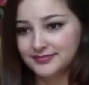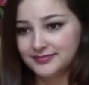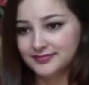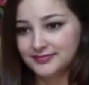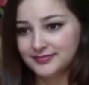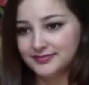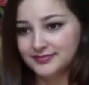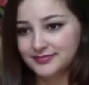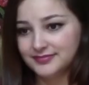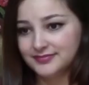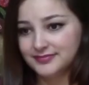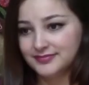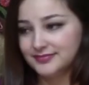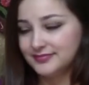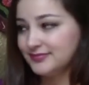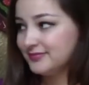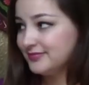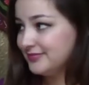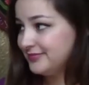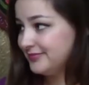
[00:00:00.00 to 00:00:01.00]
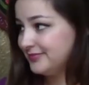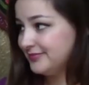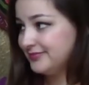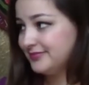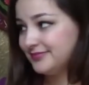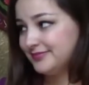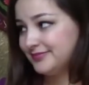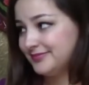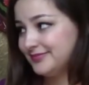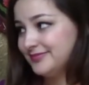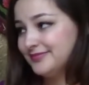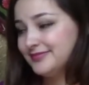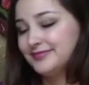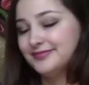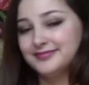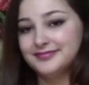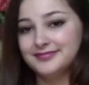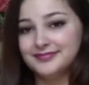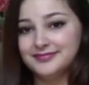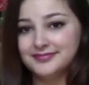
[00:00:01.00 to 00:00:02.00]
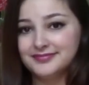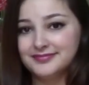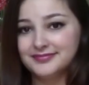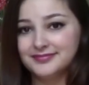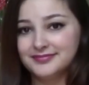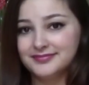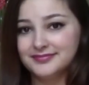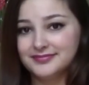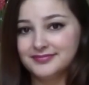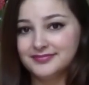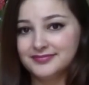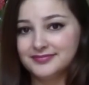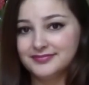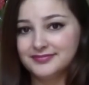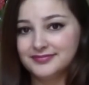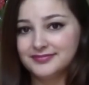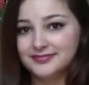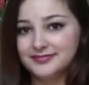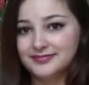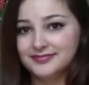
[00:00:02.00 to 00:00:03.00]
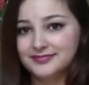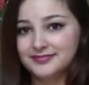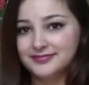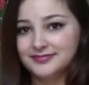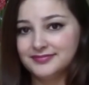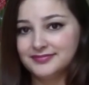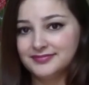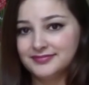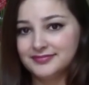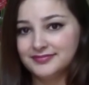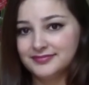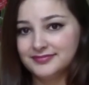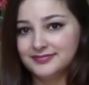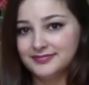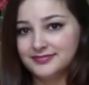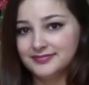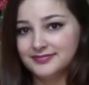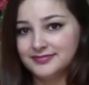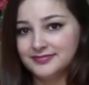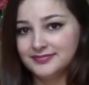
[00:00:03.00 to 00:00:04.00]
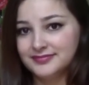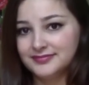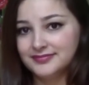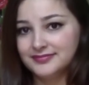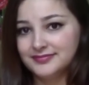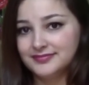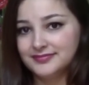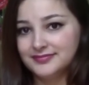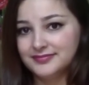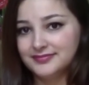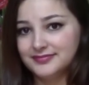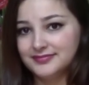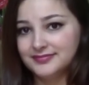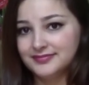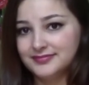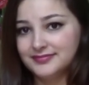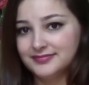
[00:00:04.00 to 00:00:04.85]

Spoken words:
The person shown says nothing.